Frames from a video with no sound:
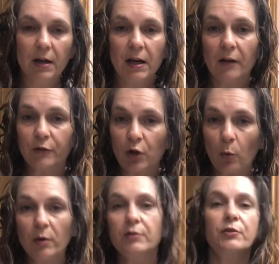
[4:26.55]
Now if you don't
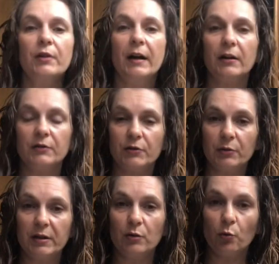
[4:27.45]
want to do your hair
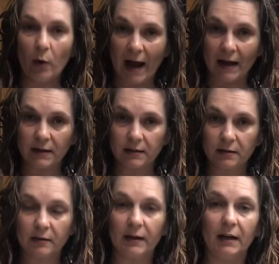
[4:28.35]
soaking wet,
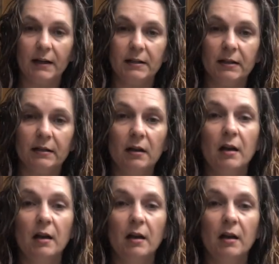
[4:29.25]
like I did,